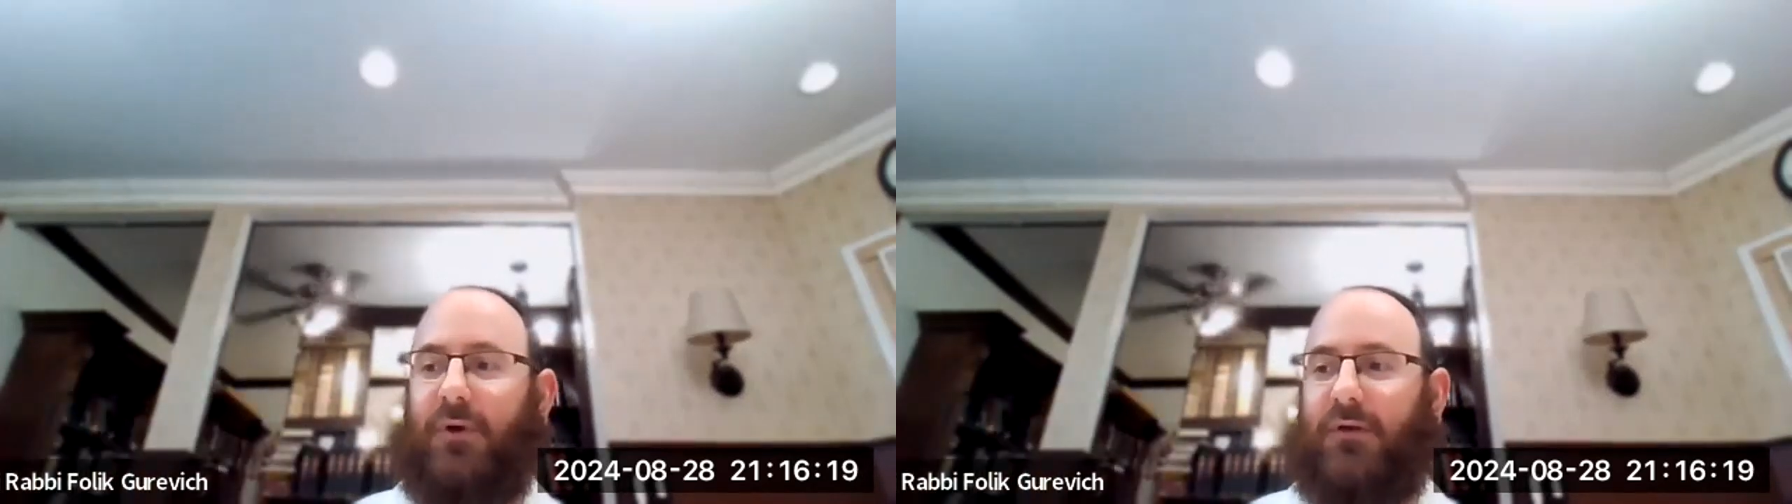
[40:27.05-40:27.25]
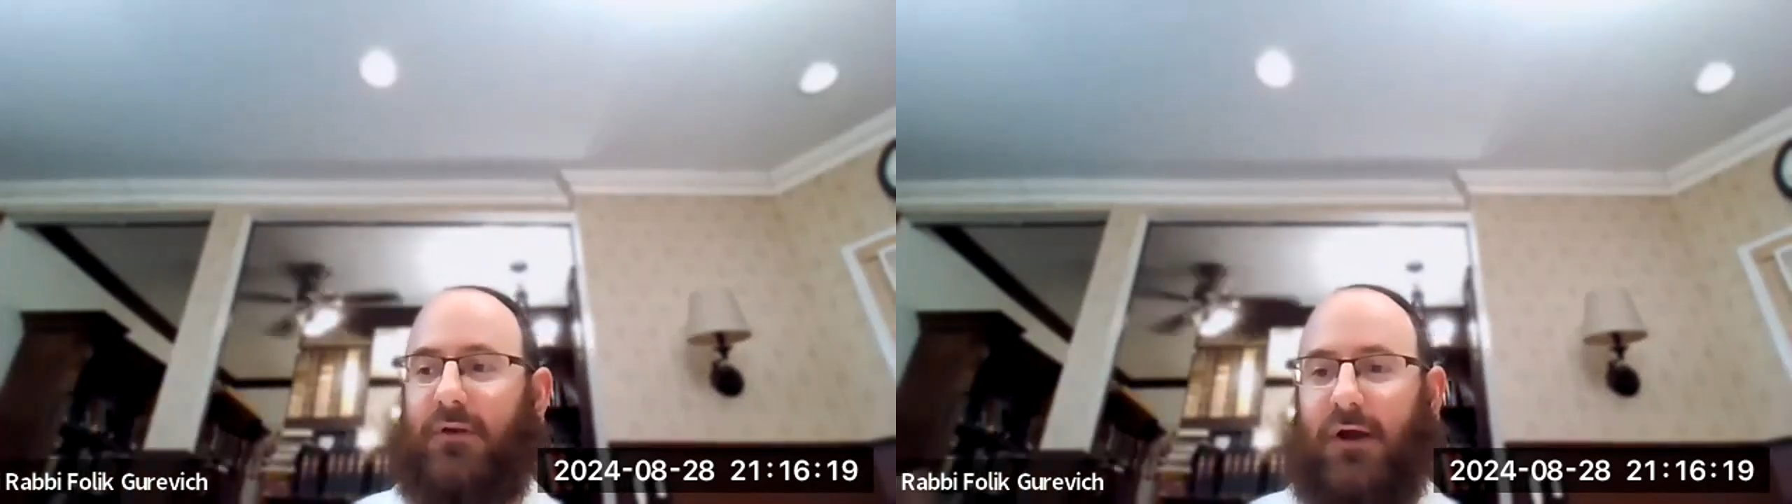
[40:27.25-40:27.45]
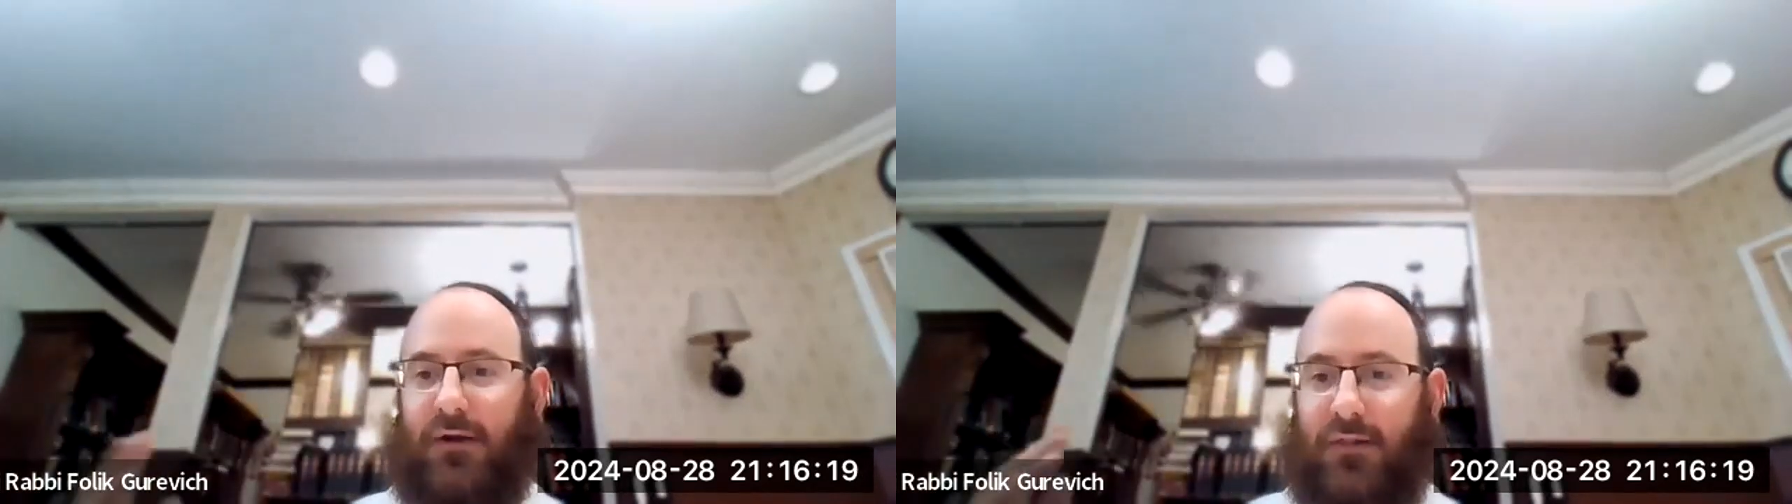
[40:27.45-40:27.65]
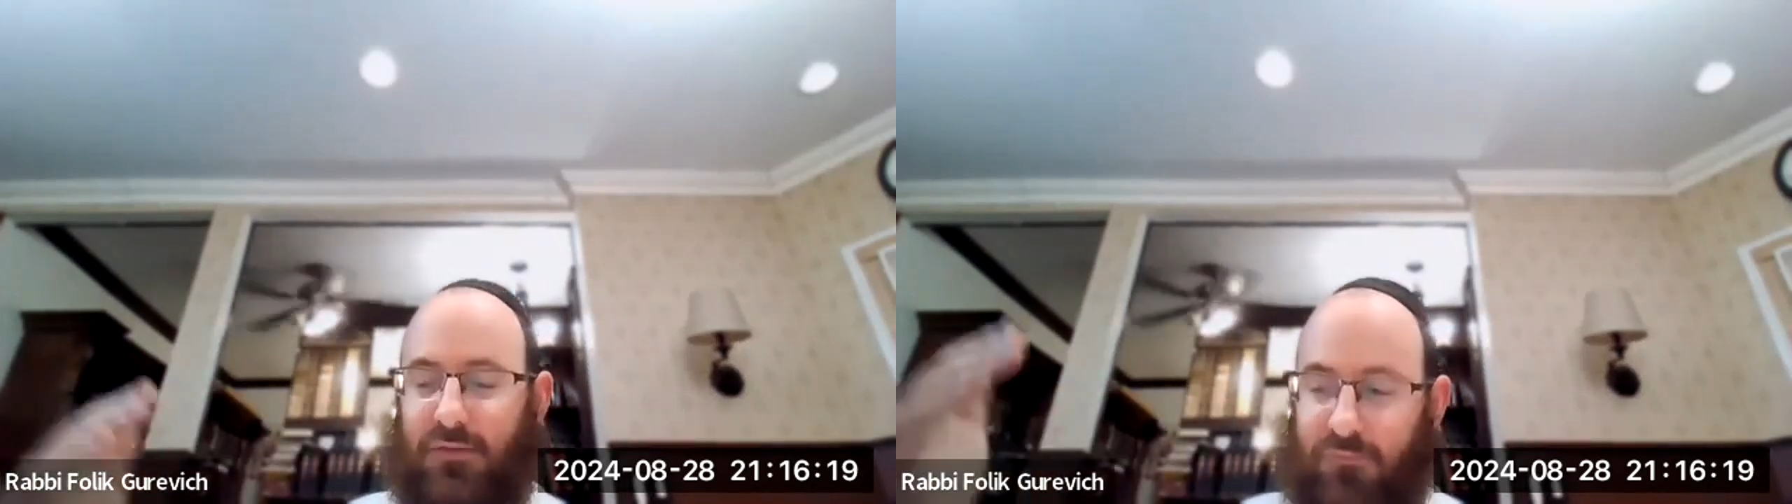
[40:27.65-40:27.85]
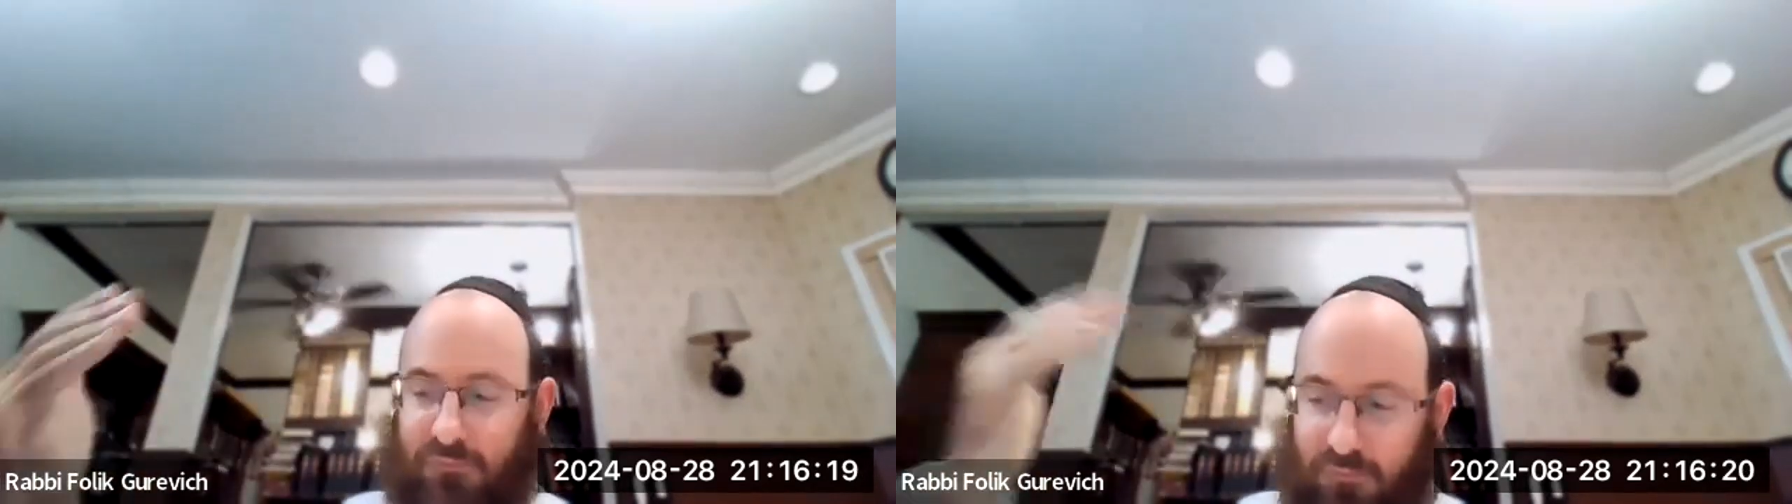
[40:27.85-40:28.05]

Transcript: But on